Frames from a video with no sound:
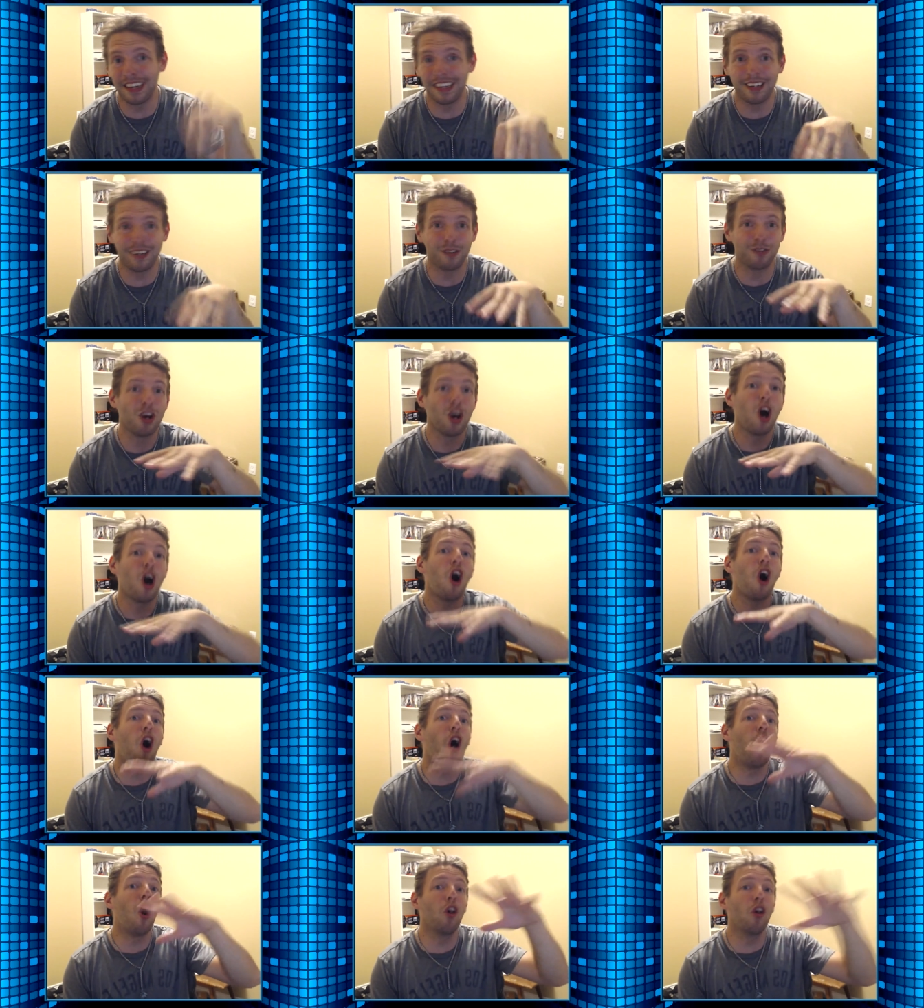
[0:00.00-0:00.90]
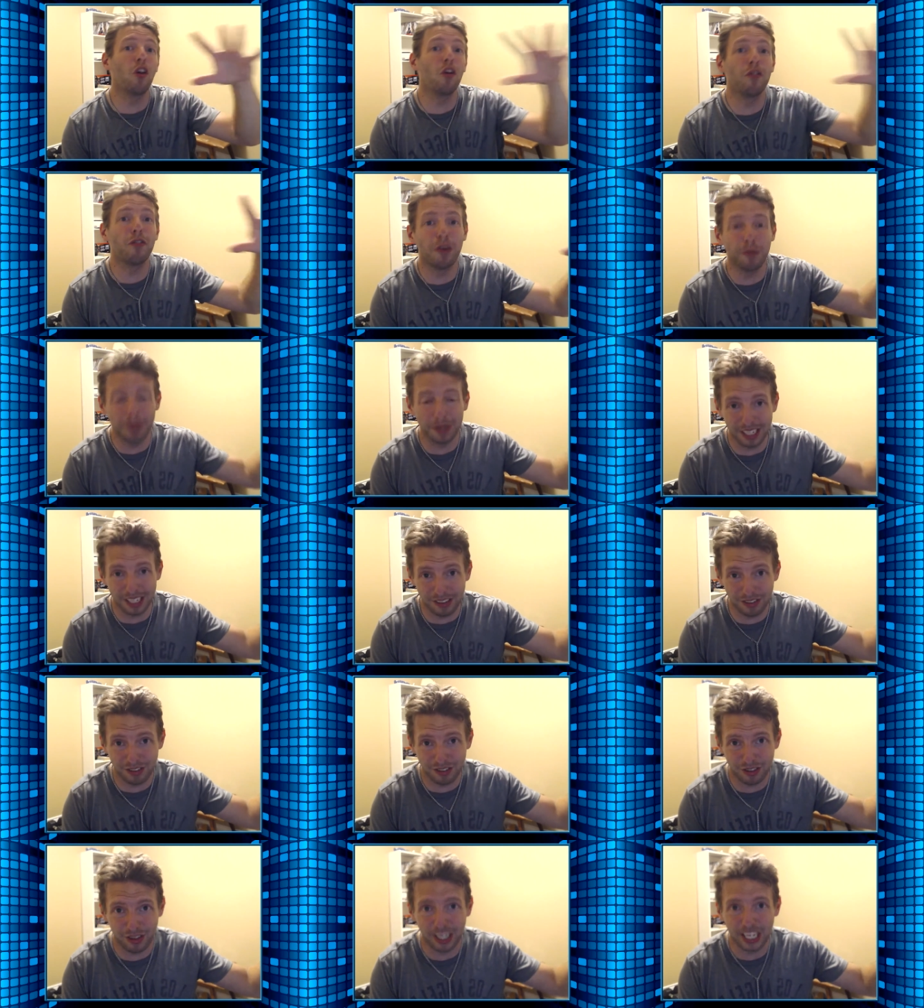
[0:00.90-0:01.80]
goes, all of human
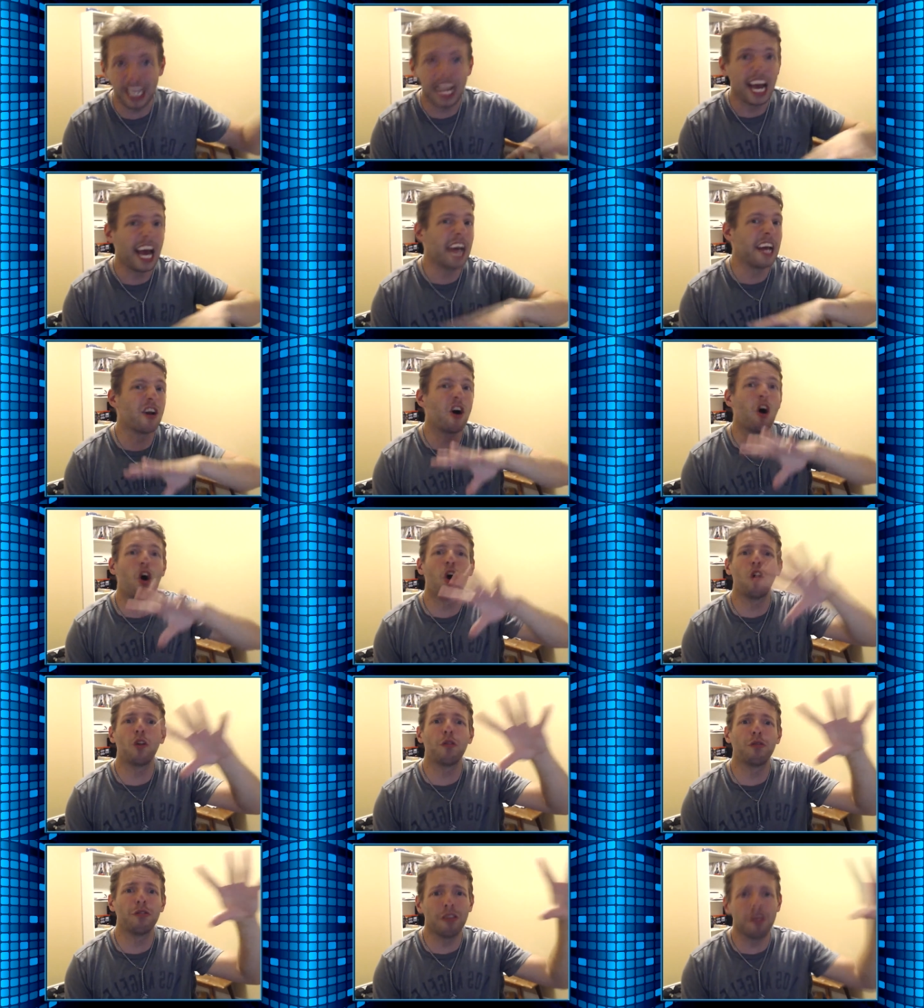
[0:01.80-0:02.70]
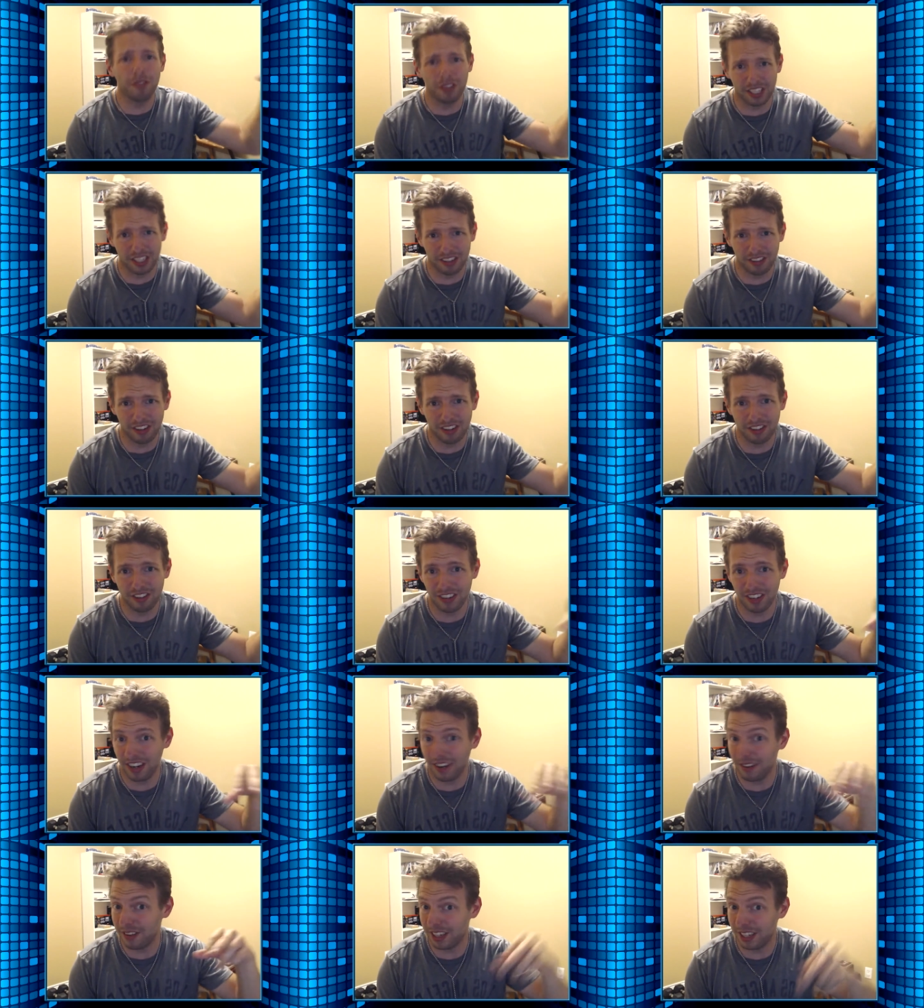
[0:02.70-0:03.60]
history and all of civilization,
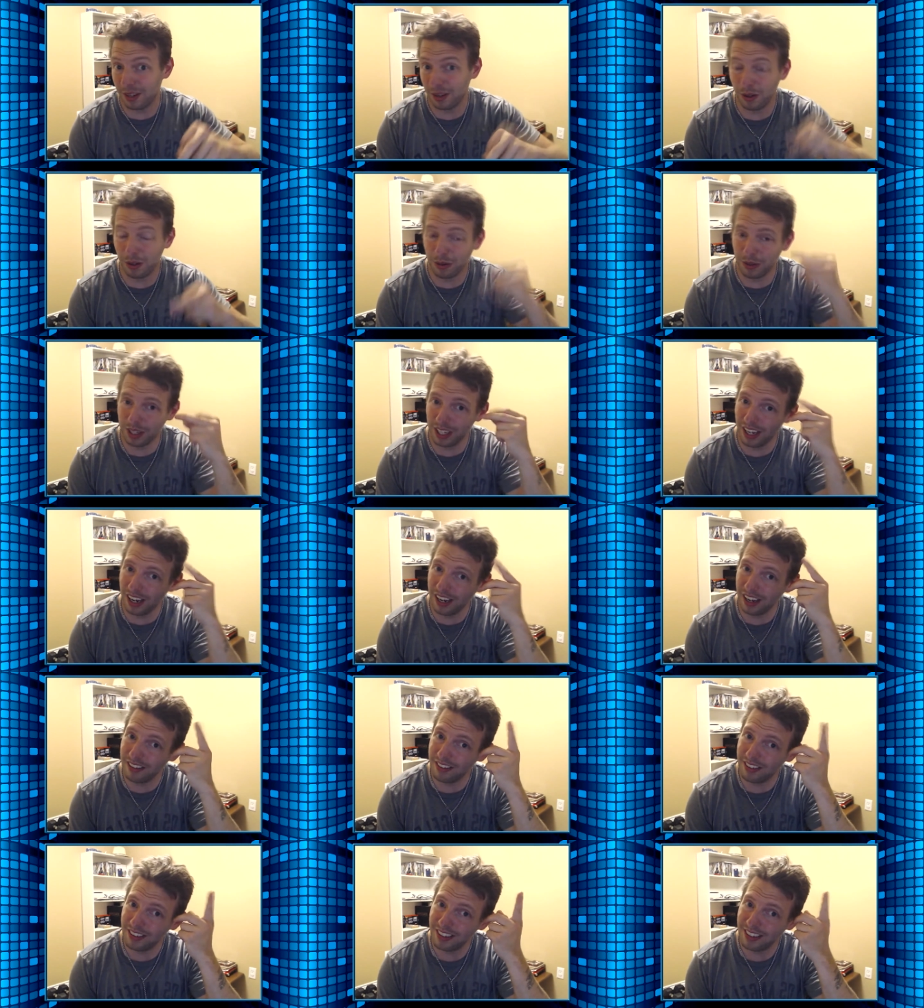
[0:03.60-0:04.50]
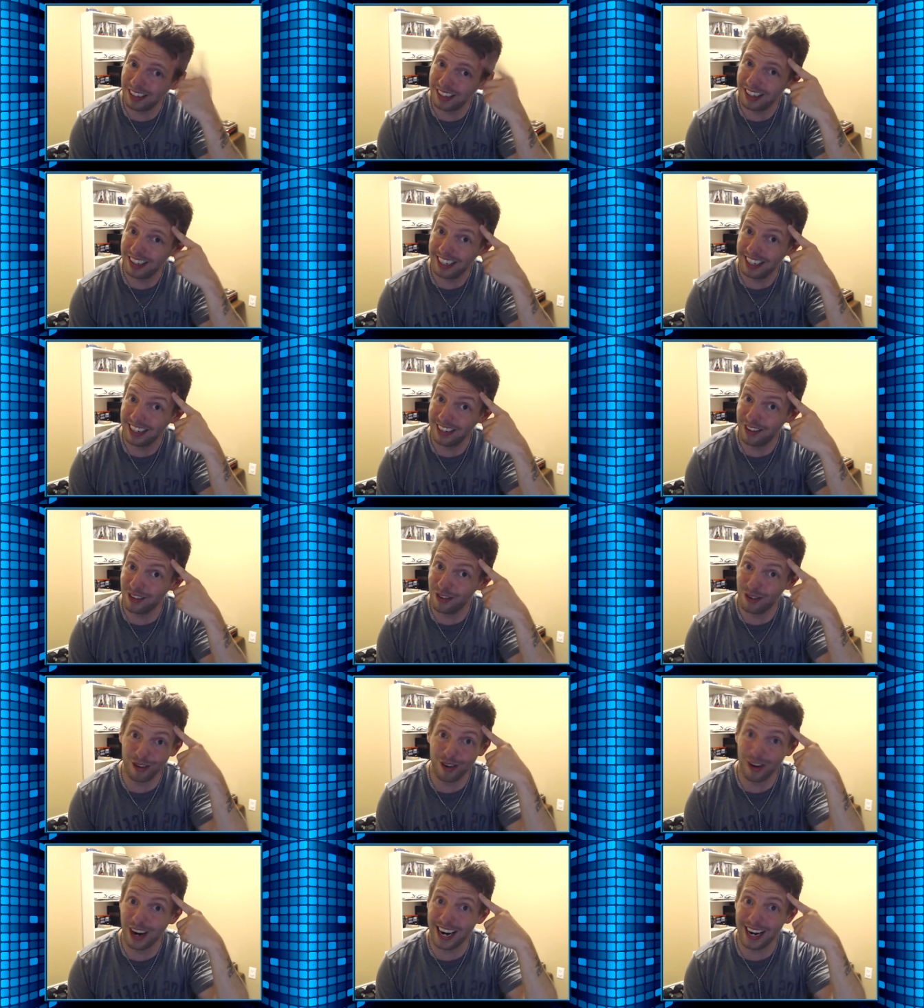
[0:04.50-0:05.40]
everything that we lost, is
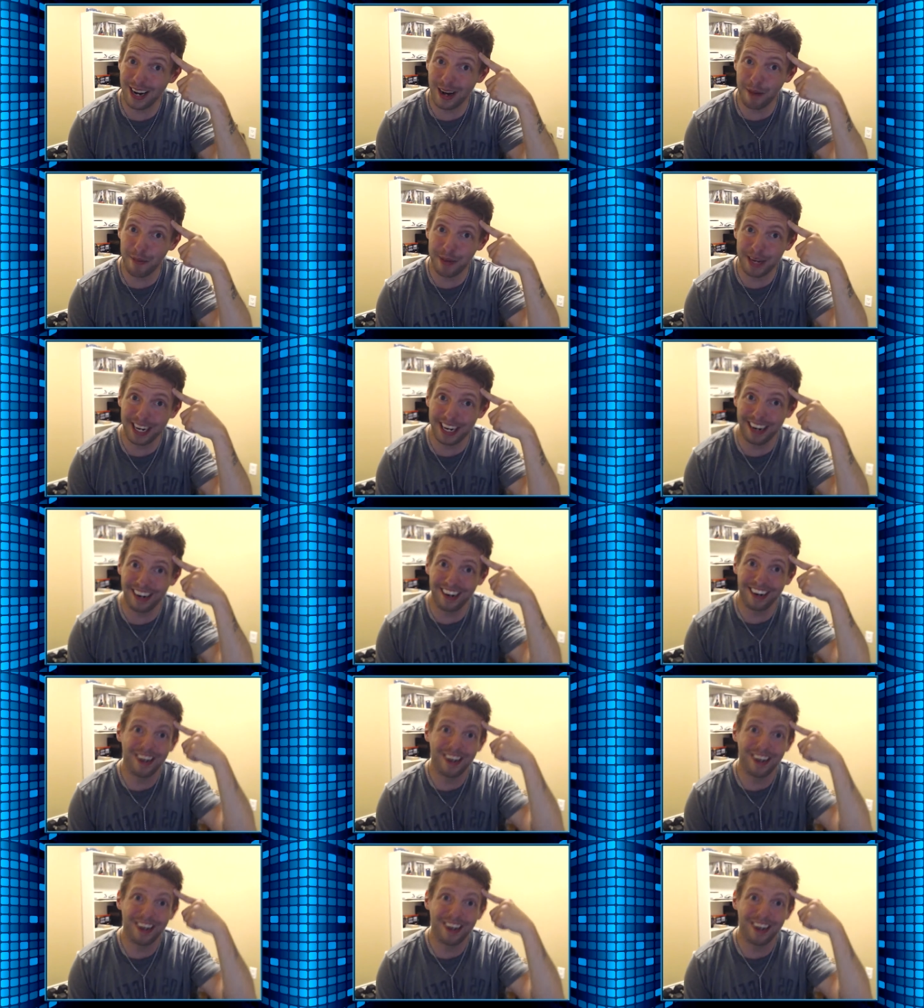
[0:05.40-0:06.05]
right up here.